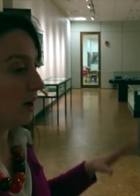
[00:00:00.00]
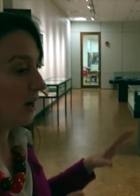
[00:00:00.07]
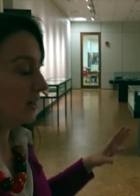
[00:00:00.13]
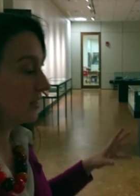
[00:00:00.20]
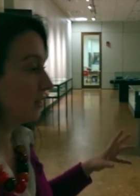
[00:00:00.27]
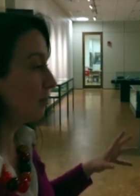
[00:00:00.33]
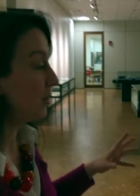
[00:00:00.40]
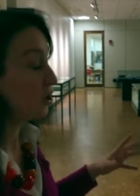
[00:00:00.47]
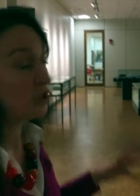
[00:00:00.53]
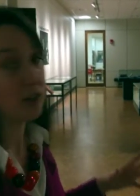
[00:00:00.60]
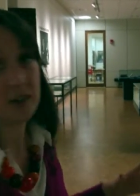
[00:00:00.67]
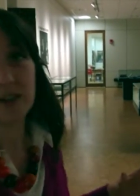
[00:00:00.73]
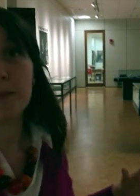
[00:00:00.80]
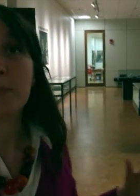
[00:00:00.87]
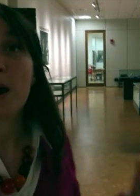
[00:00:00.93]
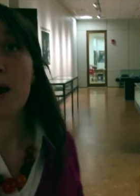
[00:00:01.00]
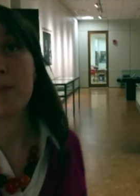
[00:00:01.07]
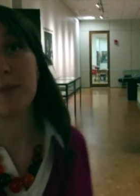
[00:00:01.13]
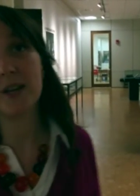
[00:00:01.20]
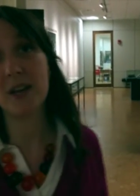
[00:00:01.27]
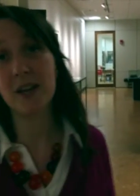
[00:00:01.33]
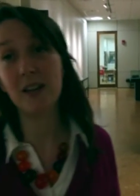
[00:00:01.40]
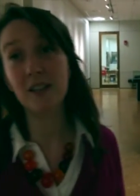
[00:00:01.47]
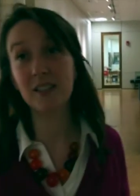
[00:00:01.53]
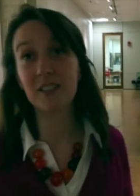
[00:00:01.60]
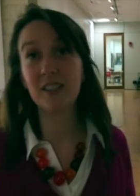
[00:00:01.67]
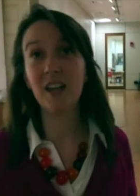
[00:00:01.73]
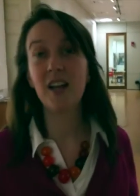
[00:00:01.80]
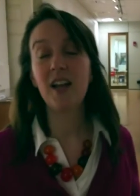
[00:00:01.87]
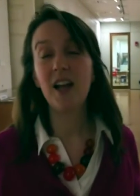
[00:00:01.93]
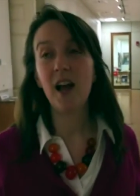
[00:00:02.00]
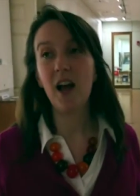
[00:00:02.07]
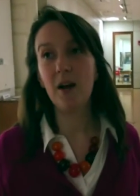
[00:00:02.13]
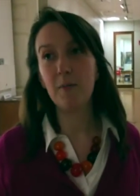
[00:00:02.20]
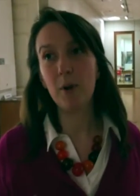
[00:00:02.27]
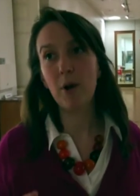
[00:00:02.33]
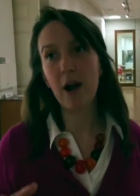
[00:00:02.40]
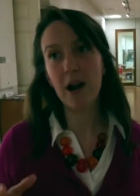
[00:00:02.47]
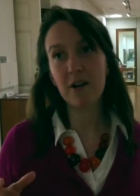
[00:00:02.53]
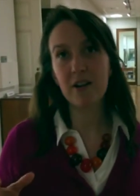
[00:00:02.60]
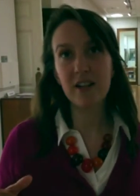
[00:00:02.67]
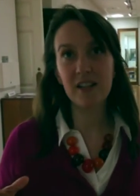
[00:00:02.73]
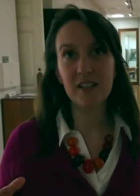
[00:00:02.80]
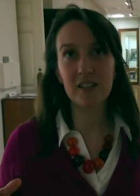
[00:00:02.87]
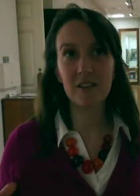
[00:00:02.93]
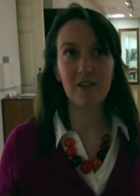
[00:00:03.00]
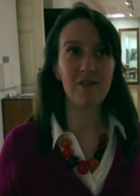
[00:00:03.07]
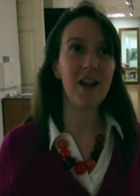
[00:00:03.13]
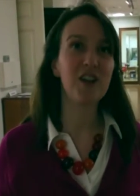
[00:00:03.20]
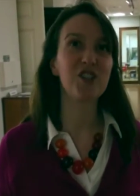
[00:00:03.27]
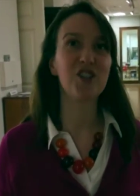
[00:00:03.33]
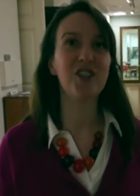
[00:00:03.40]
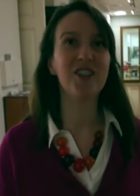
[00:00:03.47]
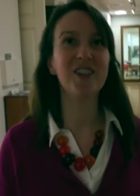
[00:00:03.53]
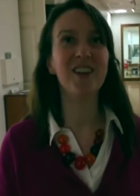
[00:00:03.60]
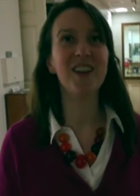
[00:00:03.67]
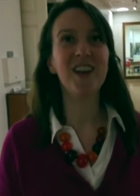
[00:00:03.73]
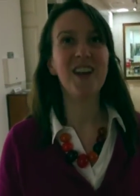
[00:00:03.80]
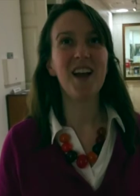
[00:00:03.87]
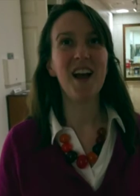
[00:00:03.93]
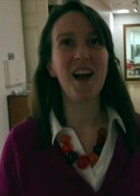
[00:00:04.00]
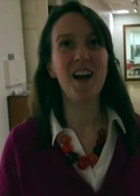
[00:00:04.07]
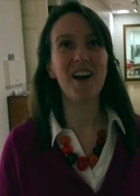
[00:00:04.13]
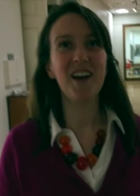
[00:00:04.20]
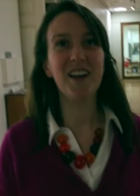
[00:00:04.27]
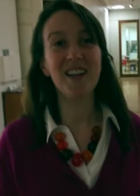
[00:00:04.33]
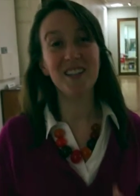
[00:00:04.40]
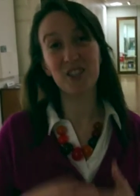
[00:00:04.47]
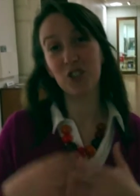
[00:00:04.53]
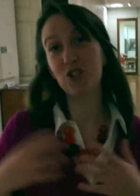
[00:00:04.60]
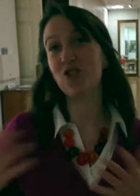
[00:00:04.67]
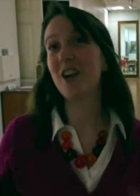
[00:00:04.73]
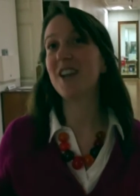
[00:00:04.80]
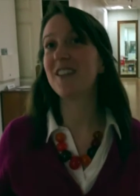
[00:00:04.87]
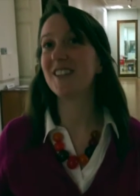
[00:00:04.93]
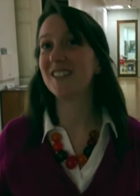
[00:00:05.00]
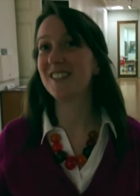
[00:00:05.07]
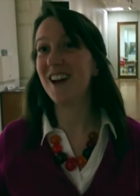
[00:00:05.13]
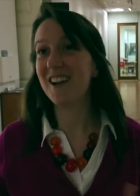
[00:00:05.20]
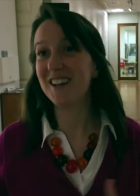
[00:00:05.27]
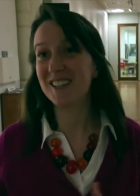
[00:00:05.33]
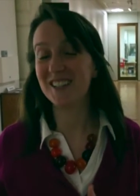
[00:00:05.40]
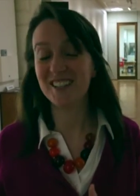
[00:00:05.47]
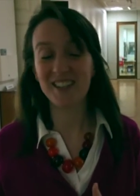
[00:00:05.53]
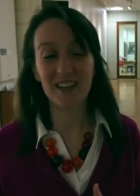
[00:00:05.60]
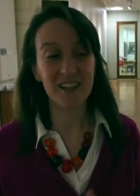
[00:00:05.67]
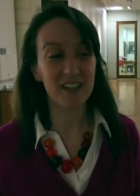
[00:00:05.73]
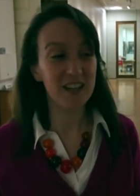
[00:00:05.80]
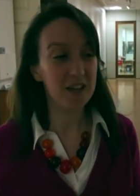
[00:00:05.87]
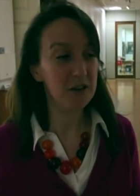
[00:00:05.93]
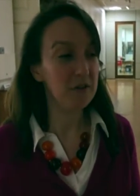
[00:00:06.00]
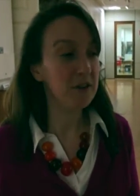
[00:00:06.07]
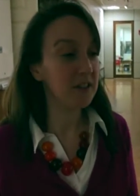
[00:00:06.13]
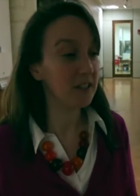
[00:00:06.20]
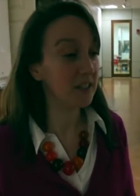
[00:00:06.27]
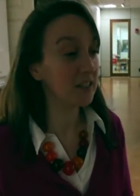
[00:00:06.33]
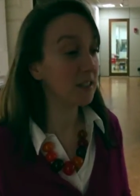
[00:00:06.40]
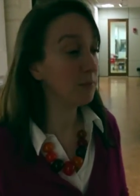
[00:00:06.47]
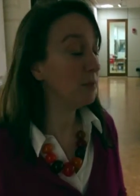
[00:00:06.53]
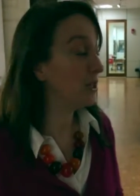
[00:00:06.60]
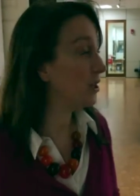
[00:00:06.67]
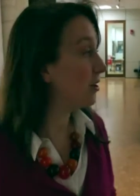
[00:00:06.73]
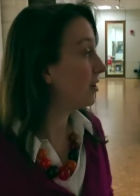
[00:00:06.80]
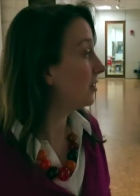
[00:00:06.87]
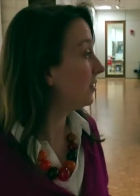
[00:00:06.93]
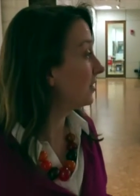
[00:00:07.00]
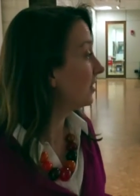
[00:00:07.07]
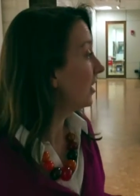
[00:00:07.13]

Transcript: exhibition, in part because um, O'Hegarty's collection, uh, its strength is not necessarily in unionist materials.